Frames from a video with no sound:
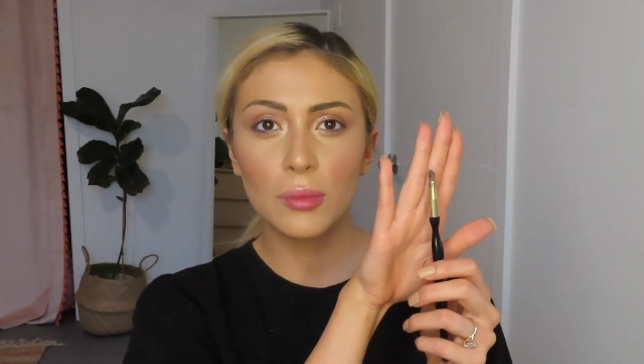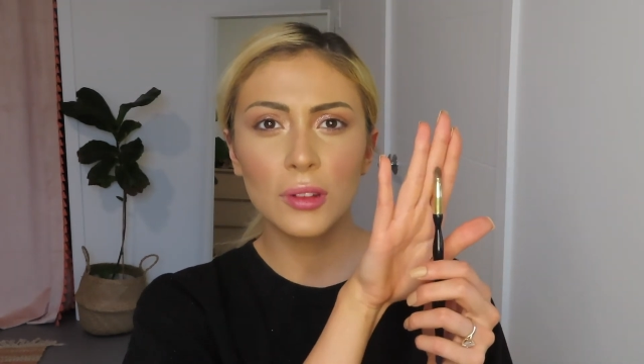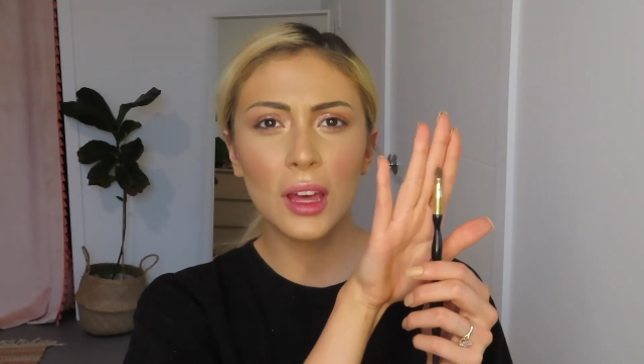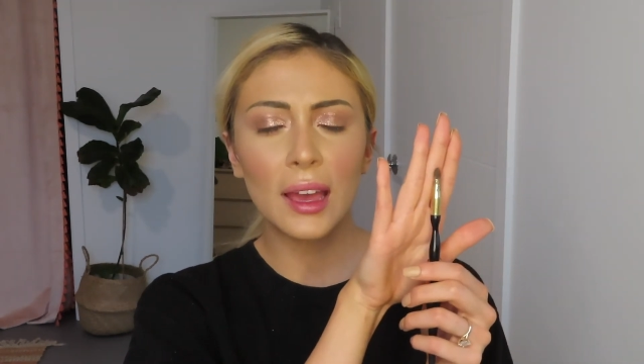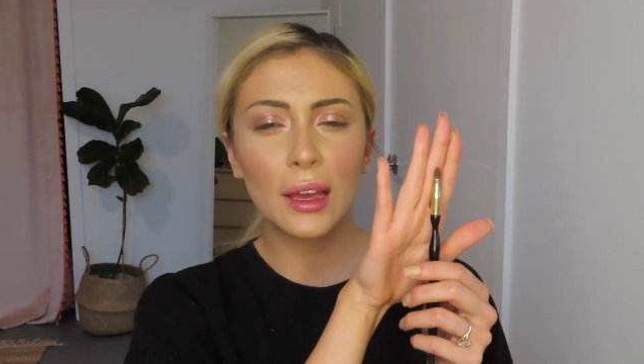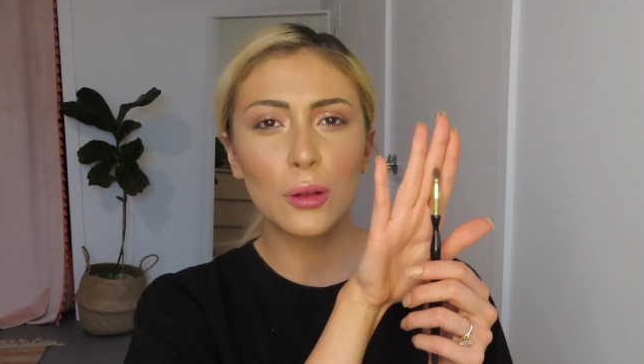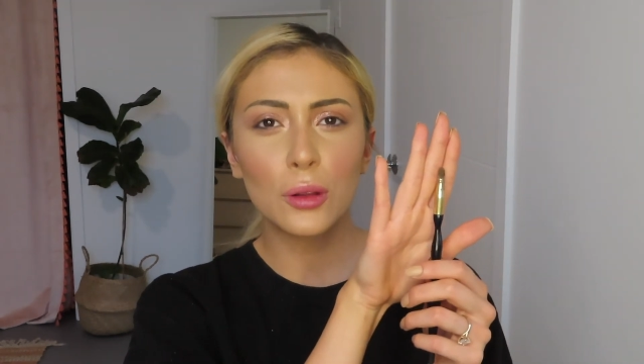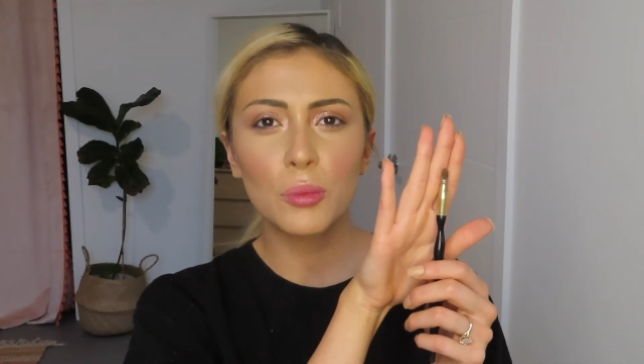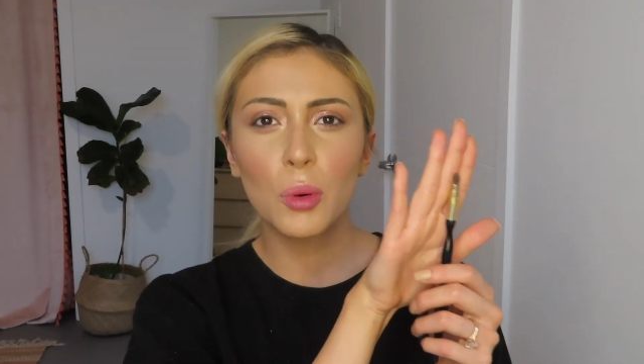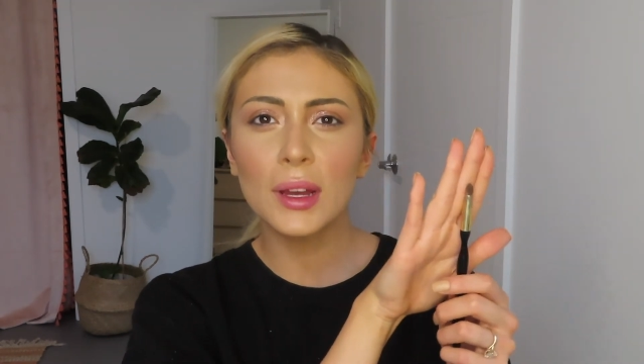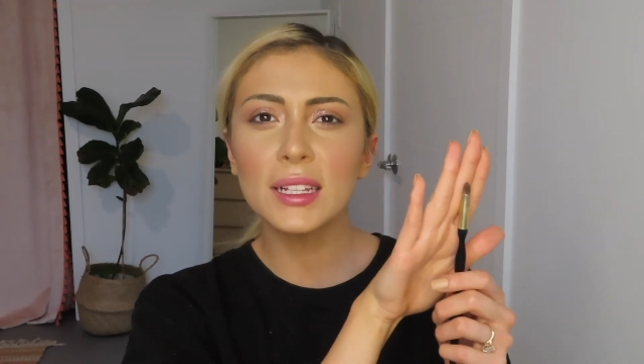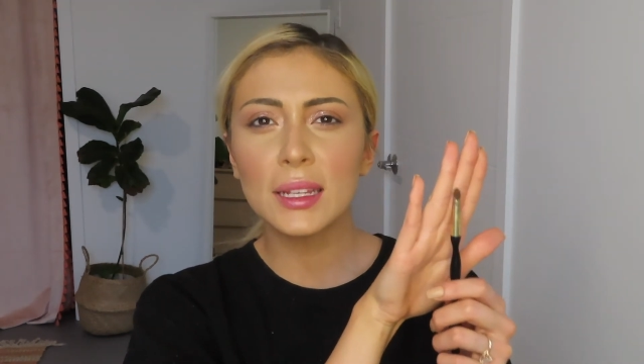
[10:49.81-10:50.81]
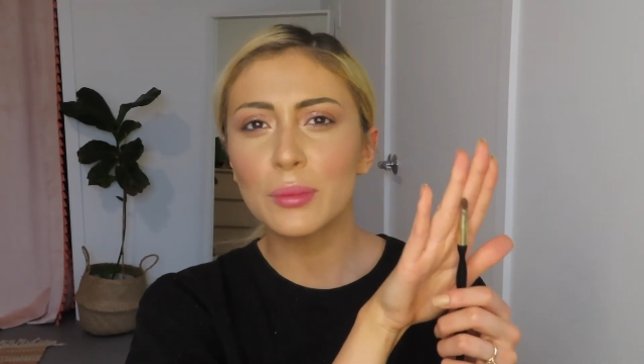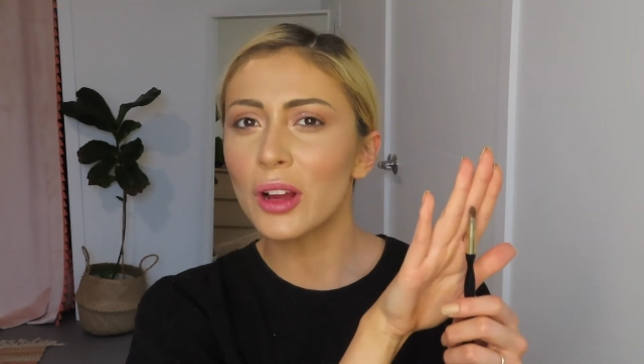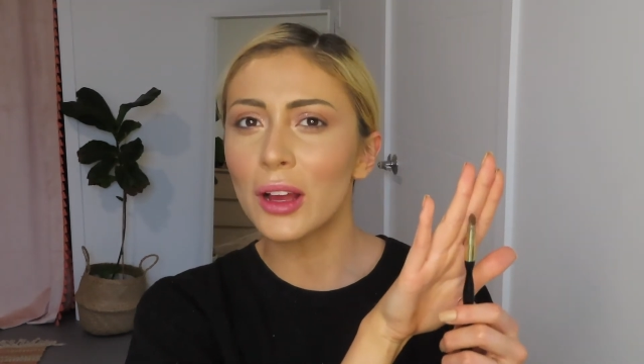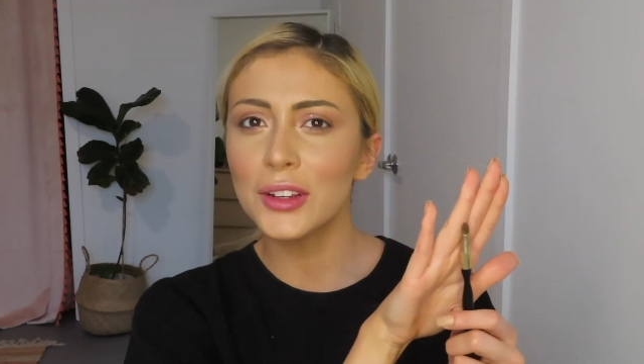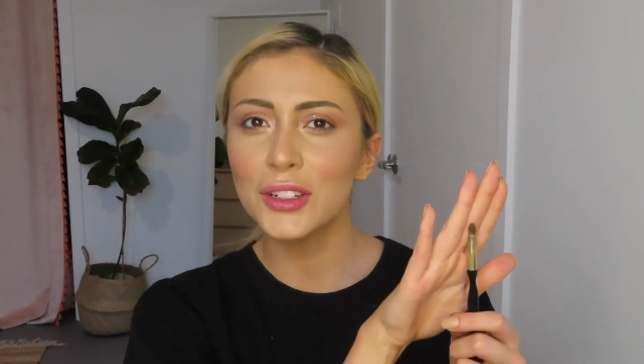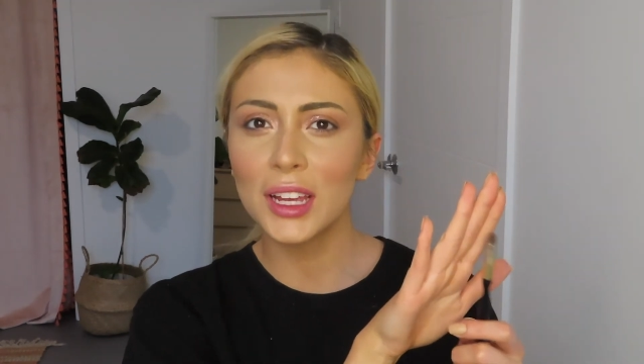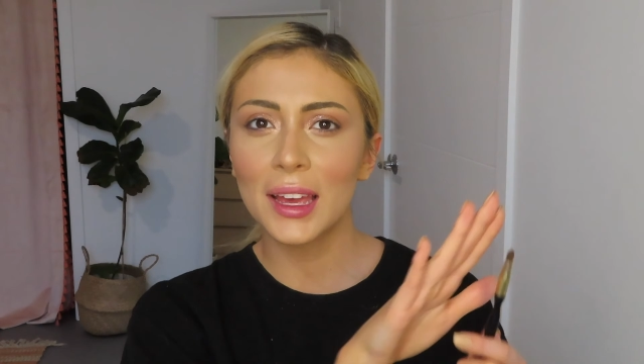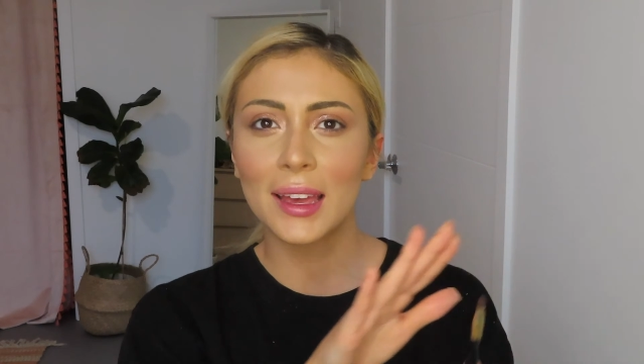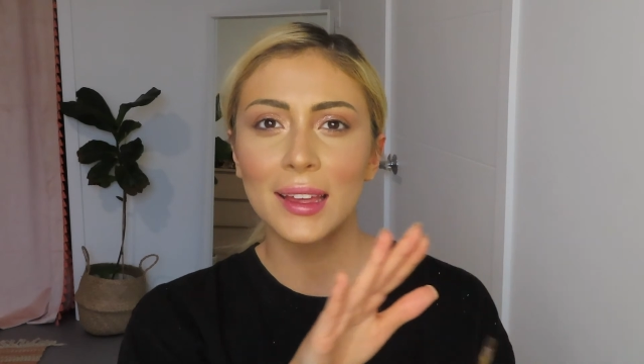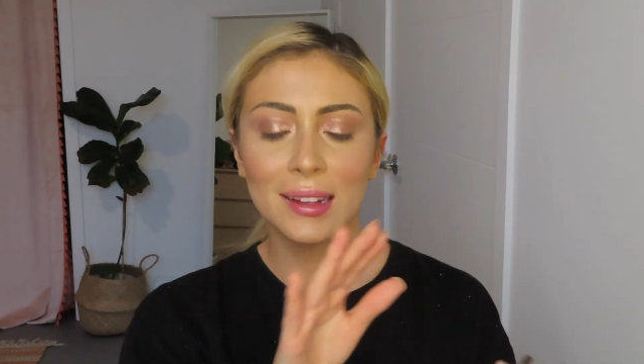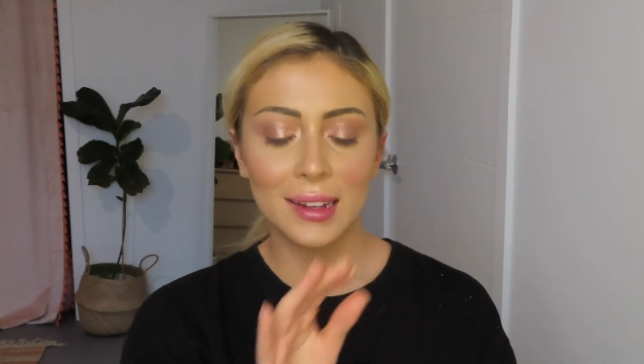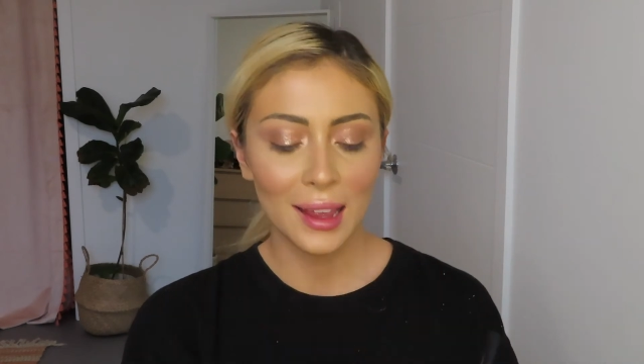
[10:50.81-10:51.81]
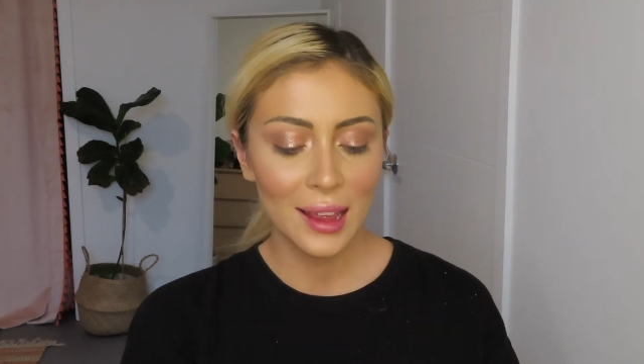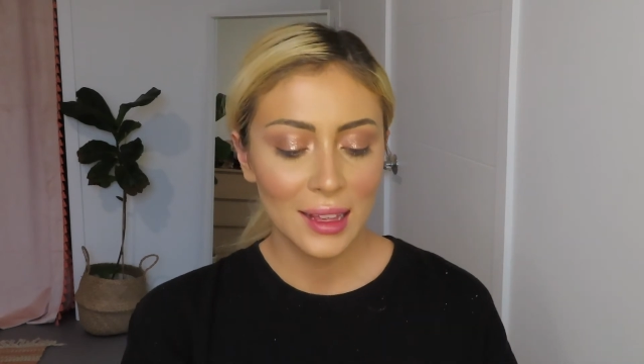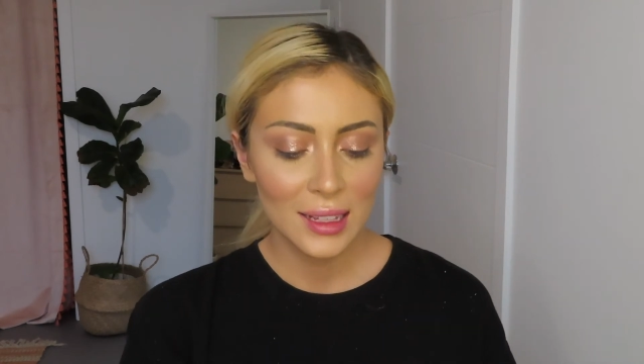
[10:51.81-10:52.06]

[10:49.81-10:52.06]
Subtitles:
well, not angled, pointy brush and